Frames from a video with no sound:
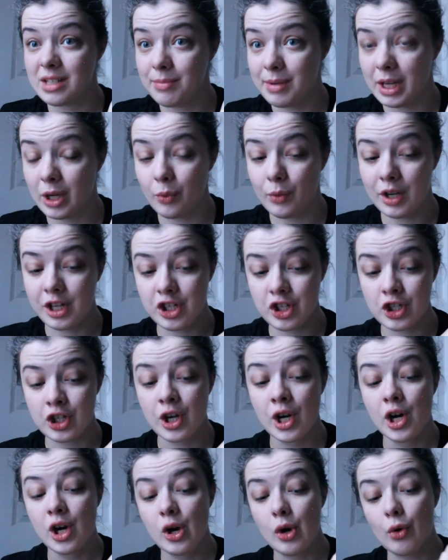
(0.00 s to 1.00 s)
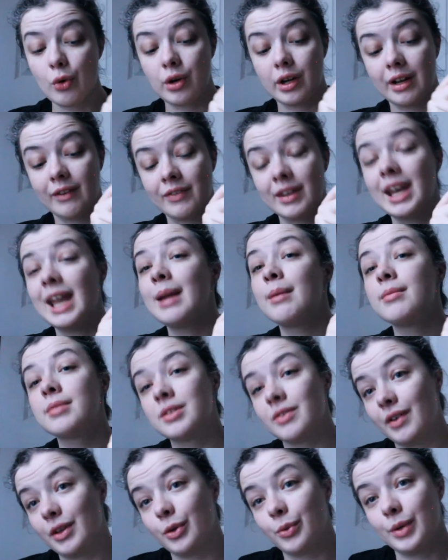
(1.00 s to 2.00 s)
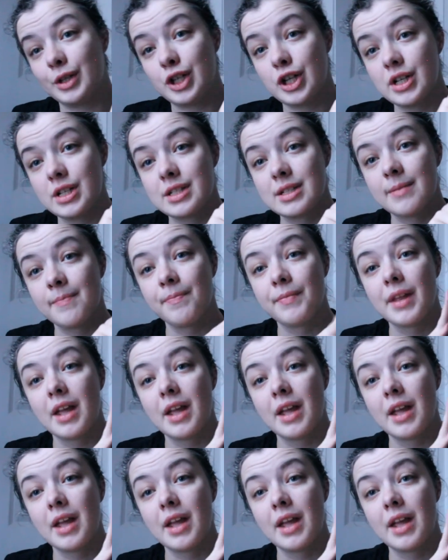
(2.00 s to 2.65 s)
to being a witch or give the names of other witches.